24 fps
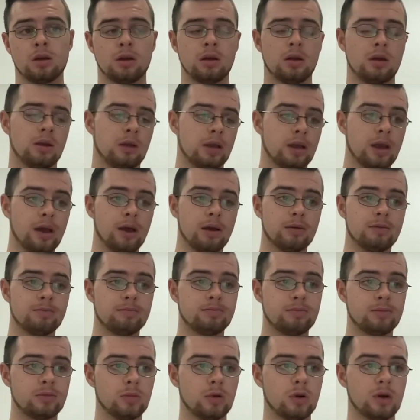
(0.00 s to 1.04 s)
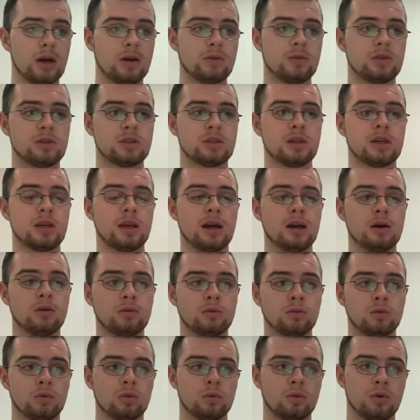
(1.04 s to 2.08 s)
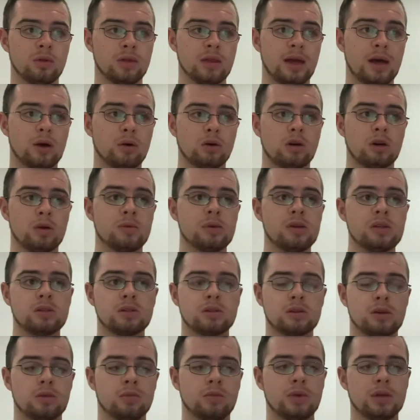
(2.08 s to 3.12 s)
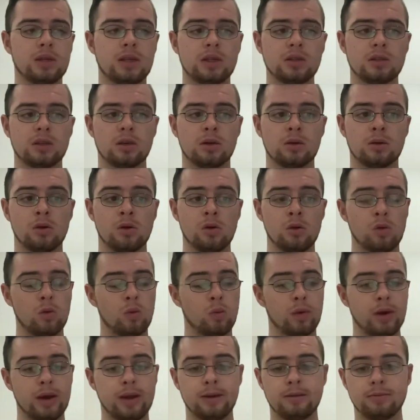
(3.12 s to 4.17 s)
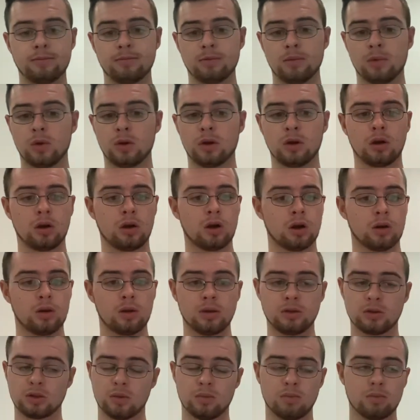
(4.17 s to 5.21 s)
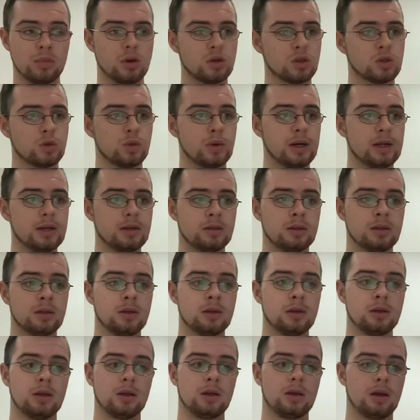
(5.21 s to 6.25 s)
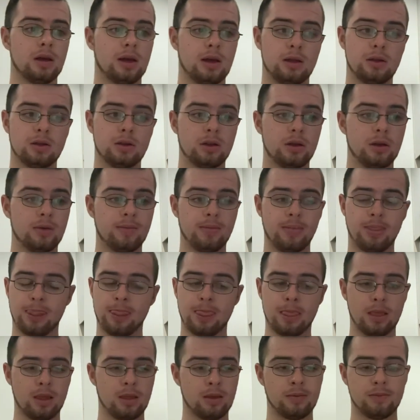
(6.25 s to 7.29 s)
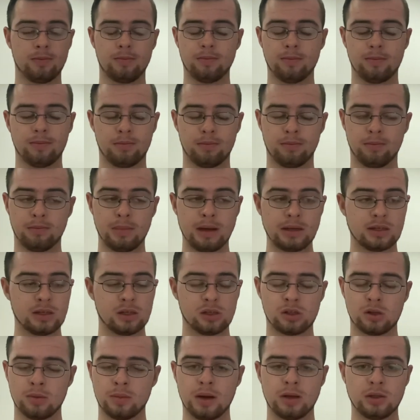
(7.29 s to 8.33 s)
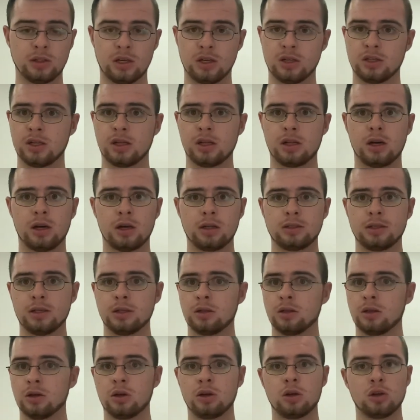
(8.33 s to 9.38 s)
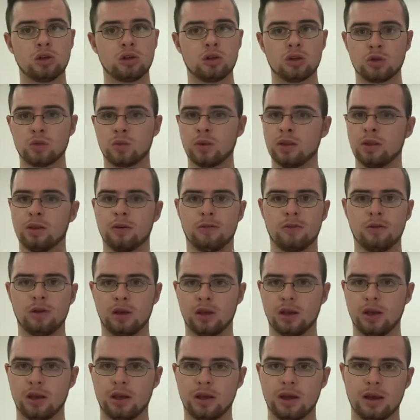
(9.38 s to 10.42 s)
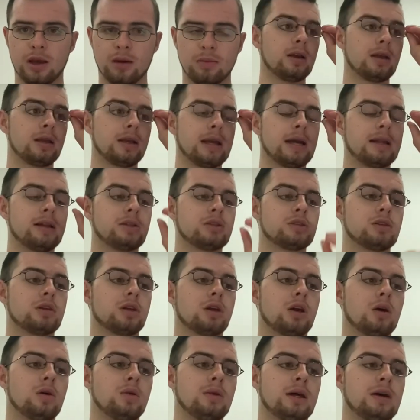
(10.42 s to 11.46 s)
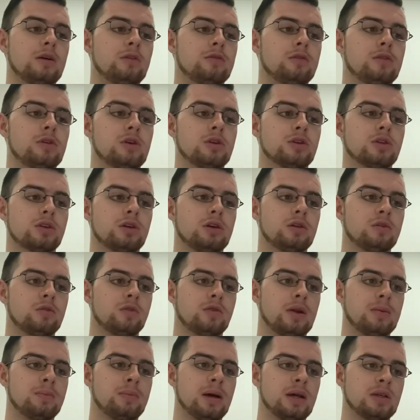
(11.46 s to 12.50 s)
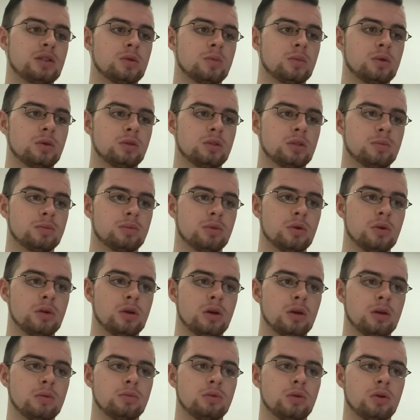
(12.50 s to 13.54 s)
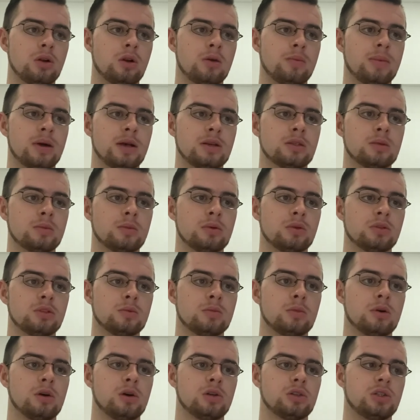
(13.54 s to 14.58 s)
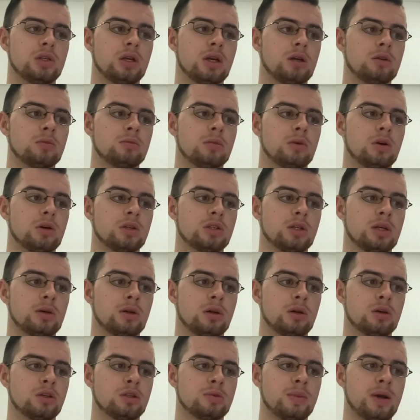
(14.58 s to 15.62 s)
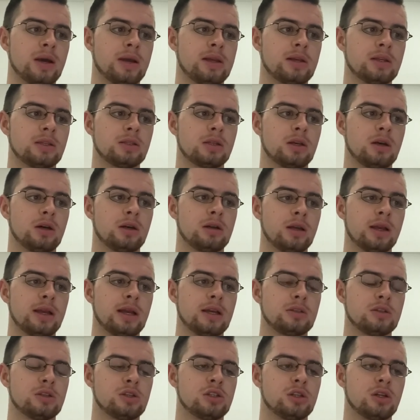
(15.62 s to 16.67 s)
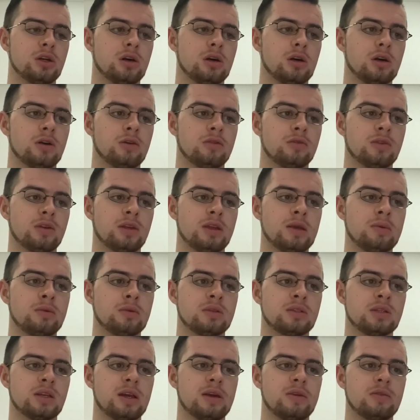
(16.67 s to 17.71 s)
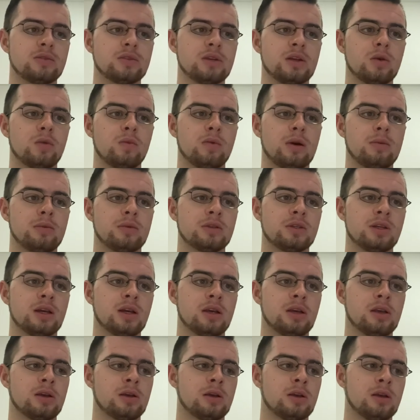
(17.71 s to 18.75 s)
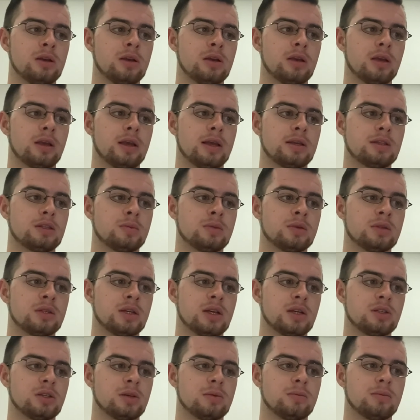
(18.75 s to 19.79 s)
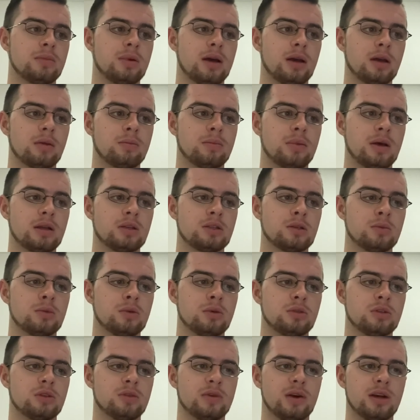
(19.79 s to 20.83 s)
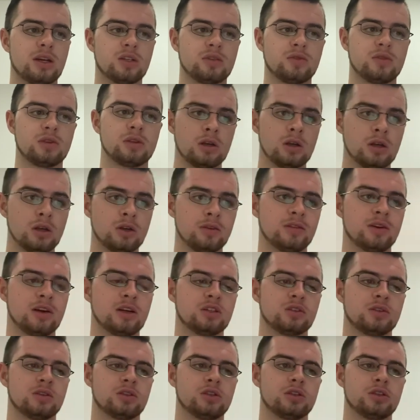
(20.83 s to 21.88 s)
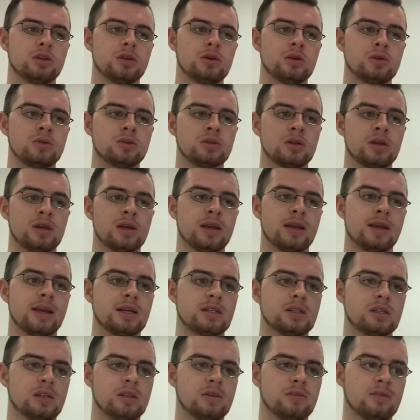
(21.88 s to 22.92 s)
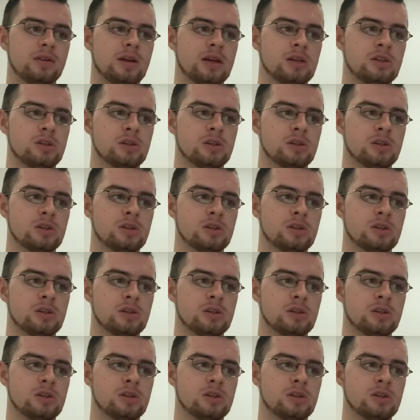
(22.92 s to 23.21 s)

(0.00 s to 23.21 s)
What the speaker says: yeah, we'll have to see what the outcome is. And we need to win. Got some must win, and message to Manchester United, just win the fucking game. Getting to the goal now, first goal, Fred passed the ball to Bruno, Bruno passed the ball to Martial, Martial cuts back inside, gets the shot off, the keeper saves it, Wan-Bissaka gets the possession back, pass the ball to Rashford, Rashford shoots, gets a deflection